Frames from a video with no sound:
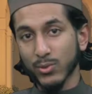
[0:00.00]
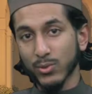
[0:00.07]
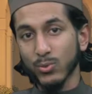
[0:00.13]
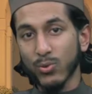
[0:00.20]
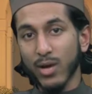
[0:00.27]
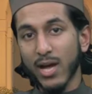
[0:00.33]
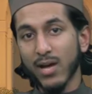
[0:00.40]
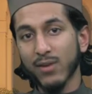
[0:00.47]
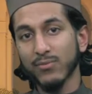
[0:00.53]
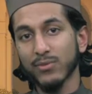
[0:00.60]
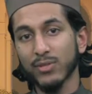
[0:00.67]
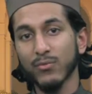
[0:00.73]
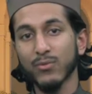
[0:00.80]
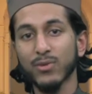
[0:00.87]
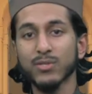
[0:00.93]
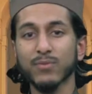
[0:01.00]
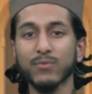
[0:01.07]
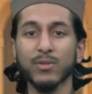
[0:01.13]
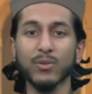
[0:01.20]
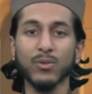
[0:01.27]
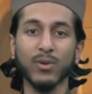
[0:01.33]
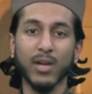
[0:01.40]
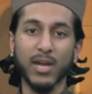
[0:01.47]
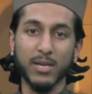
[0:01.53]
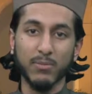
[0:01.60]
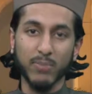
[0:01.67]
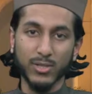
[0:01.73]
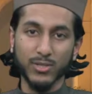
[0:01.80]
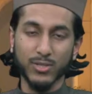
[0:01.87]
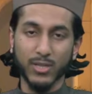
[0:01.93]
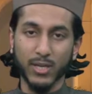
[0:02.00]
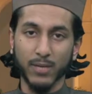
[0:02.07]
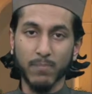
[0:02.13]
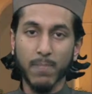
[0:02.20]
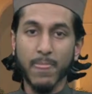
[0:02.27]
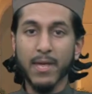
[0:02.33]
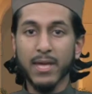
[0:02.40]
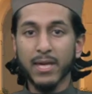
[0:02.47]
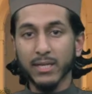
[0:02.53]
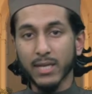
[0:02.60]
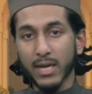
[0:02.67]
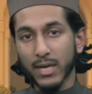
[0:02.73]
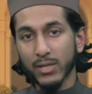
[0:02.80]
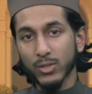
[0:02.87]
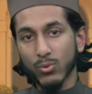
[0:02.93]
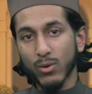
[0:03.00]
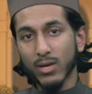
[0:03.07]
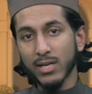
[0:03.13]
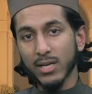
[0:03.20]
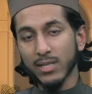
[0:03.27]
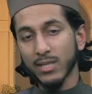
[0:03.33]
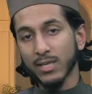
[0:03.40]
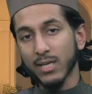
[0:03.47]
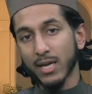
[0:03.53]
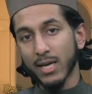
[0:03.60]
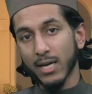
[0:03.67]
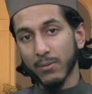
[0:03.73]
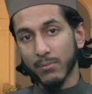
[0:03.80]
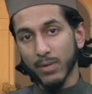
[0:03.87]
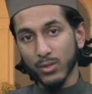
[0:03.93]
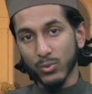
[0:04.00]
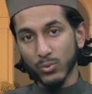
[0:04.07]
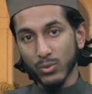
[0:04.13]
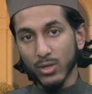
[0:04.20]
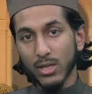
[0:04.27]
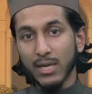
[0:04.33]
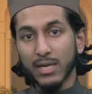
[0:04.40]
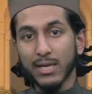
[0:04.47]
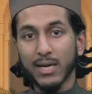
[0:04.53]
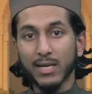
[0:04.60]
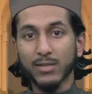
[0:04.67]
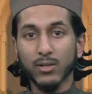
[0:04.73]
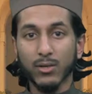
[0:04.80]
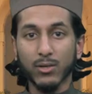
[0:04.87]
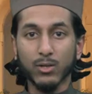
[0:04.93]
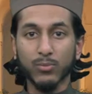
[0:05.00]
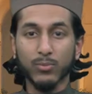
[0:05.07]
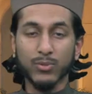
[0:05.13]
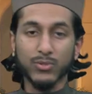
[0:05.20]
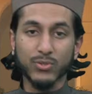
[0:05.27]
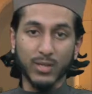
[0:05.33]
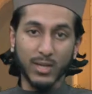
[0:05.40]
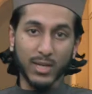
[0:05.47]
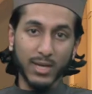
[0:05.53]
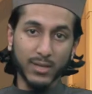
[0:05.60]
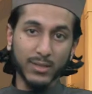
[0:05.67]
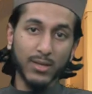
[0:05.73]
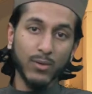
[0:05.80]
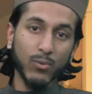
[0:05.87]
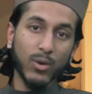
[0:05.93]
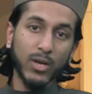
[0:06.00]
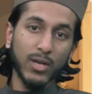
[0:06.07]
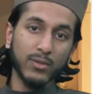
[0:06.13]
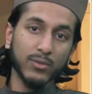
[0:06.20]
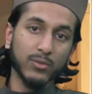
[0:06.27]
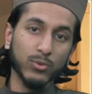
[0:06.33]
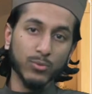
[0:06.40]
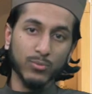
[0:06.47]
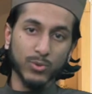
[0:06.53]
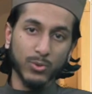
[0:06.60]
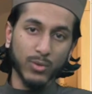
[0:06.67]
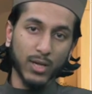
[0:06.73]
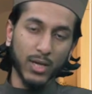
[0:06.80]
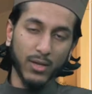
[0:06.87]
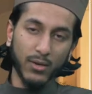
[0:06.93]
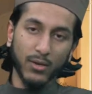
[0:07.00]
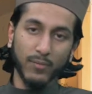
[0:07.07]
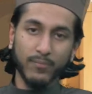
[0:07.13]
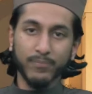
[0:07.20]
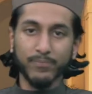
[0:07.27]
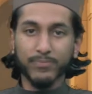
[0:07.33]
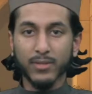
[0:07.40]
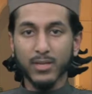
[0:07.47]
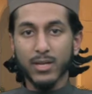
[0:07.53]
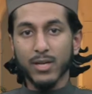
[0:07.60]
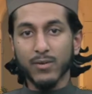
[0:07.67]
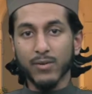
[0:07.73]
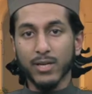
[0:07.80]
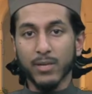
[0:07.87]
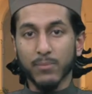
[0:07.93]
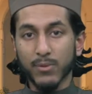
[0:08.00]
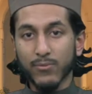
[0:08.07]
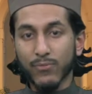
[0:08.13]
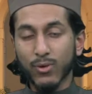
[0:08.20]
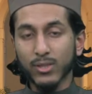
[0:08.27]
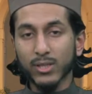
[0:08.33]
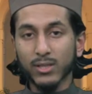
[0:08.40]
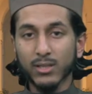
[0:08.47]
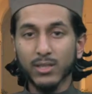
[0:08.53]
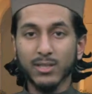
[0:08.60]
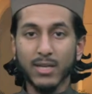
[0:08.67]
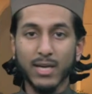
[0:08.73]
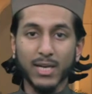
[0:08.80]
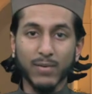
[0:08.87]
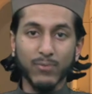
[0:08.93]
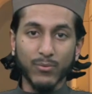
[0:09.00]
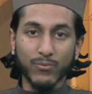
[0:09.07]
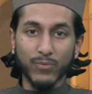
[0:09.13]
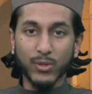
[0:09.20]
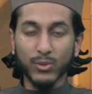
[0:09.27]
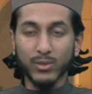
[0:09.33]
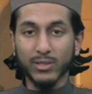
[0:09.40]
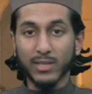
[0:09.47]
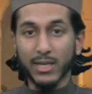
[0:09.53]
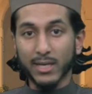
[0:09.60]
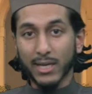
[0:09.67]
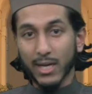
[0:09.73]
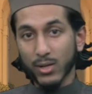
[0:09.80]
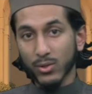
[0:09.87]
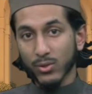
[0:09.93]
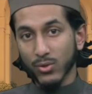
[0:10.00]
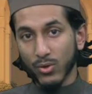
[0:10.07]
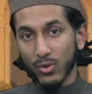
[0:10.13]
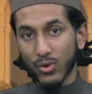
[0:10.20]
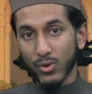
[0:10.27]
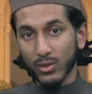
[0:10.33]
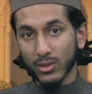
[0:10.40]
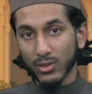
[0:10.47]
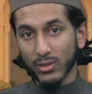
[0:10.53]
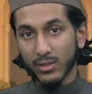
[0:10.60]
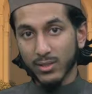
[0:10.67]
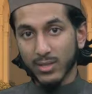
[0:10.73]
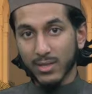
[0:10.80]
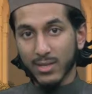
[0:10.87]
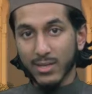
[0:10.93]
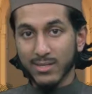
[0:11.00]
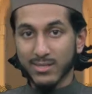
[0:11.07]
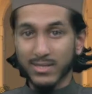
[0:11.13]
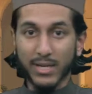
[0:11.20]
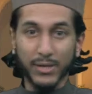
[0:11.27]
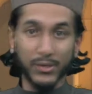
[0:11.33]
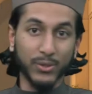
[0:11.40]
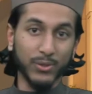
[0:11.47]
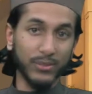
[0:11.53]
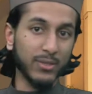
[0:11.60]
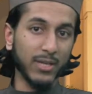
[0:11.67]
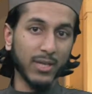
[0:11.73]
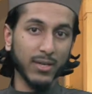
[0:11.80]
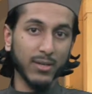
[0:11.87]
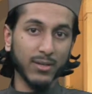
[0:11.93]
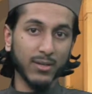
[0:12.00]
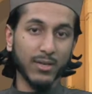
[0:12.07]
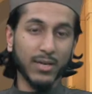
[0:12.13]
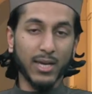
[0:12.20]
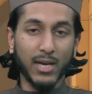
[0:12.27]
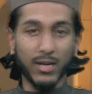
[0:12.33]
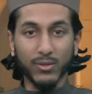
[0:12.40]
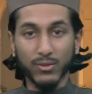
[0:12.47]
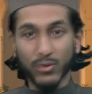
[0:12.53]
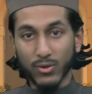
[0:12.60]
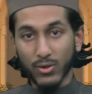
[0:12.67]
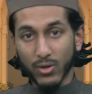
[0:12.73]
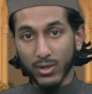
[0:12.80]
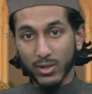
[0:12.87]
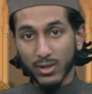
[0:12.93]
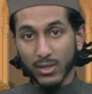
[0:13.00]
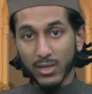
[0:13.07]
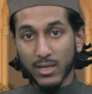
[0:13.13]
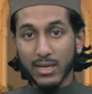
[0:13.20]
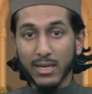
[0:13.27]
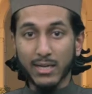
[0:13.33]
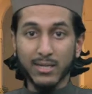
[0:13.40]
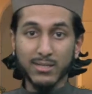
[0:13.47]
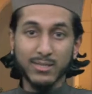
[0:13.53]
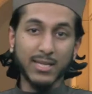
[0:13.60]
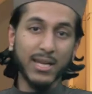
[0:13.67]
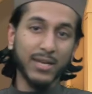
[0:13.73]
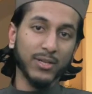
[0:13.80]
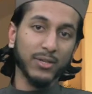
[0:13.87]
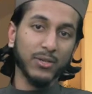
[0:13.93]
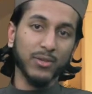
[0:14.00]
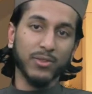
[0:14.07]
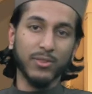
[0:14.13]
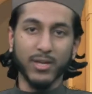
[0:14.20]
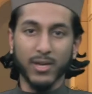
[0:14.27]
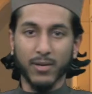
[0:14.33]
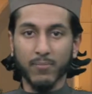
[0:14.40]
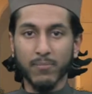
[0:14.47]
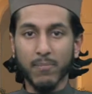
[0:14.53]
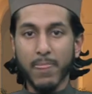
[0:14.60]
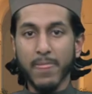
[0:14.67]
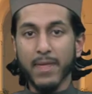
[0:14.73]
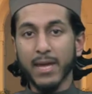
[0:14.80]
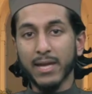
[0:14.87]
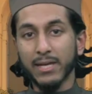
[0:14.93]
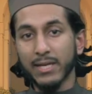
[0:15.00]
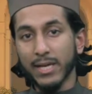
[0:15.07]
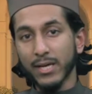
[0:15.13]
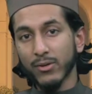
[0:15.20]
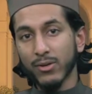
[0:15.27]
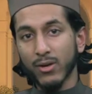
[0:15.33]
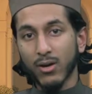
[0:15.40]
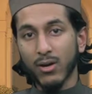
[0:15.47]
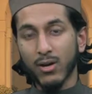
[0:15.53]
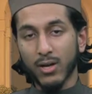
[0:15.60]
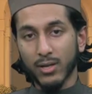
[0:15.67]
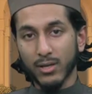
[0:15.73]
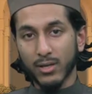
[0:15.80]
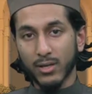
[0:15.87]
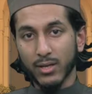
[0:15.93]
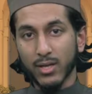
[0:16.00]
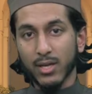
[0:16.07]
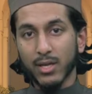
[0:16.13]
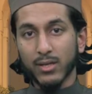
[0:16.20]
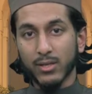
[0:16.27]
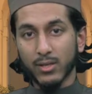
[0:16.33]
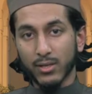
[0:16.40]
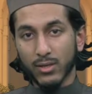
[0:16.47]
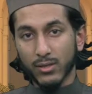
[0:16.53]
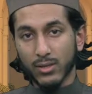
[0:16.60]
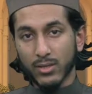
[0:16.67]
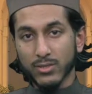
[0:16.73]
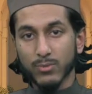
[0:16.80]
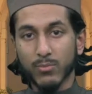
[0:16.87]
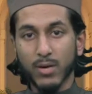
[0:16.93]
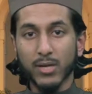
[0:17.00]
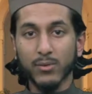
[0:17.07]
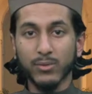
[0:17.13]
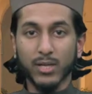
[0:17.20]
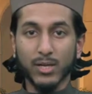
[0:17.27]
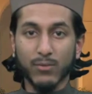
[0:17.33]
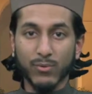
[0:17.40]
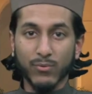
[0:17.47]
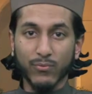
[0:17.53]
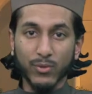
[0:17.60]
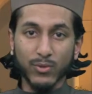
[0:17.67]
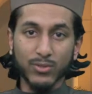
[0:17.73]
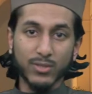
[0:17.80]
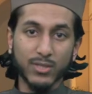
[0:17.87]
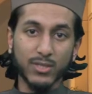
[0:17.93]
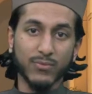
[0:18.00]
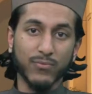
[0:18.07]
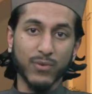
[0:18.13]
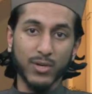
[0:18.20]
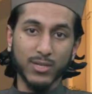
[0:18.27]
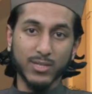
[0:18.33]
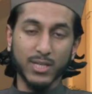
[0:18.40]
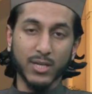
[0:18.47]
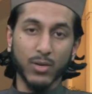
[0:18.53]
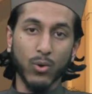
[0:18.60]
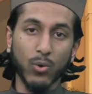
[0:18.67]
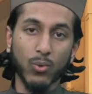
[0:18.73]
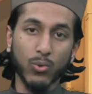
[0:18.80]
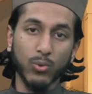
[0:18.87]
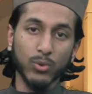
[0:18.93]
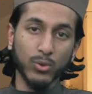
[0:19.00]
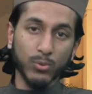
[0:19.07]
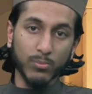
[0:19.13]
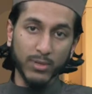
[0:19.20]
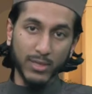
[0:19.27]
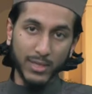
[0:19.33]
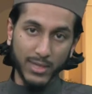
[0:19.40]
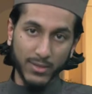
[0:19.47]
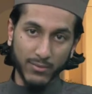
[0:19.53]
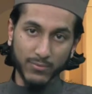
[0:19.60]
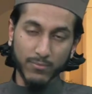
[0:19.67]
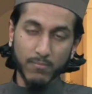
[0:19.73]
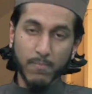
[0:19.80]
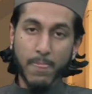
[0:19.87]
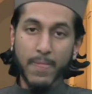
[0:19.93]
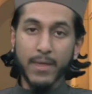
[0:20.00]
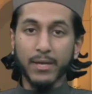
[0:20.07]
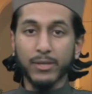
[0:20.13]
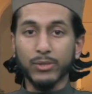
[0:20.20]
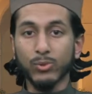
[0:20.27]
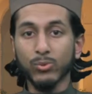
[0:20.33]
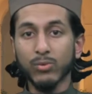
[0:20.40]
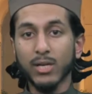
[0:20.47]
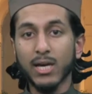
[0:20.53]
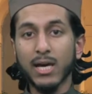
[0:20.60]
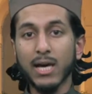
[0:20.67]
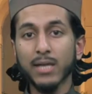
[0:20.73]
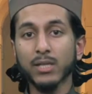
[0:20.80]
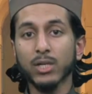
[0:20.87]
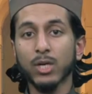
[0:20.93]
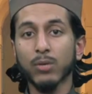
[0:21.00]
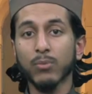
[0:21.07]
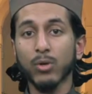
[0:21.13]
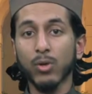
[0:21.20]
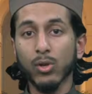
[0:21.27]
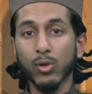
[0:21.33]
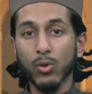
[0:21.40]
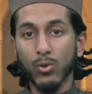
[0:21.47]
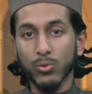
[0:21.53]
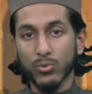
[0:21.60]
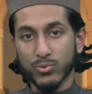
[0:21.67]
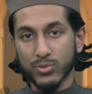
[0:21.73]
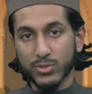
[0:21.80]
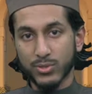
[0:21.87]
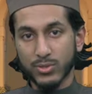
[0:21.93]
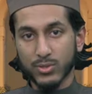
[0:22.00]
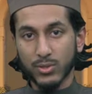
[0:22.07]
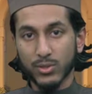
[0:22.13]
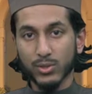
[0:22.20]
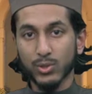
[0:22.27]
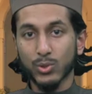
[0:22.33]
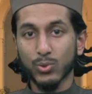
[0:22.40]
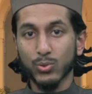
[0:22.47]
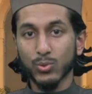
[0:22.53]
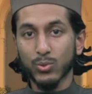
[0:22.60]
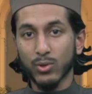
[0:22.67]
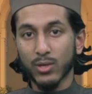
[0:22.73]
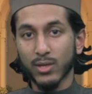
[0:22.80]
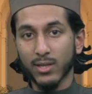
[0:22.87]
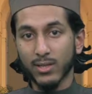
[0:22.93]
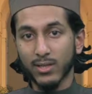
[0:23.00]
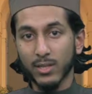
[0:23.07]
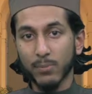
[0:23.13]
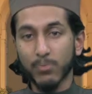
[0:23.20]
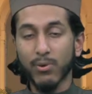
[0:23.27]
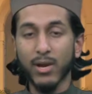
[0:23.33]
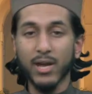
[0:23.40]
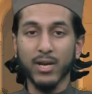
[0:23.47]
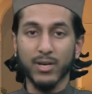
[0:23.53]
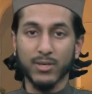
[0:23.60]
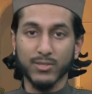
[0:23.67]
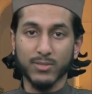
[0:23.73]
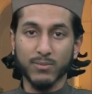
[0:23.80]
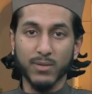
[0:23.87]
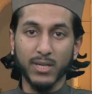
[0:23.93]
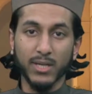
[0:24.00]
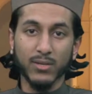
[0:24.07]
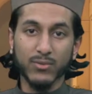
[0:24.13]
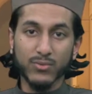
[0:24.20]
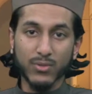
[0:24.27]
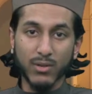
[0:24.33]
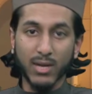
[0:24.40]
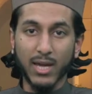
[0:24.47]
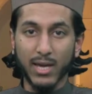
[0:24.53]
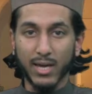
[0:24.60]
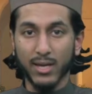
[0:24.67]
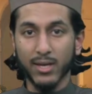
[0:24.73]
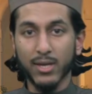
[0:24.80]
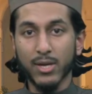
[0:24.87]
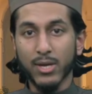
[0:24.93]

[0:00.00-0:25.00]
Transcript: do have the verse of the Quran mentioning, Ya ayyuhal ladina amanu, la taqrabu salata wa antum sukara. Right? And before that, Allah Ta'ala revealed that alcohol is not a good thing. Alcohol, it is not a good thing. And later on, Allah Subhanahu wa Ta'ala reveals this verse that, oh, you believe, do not come close to the prayers, meaning salah,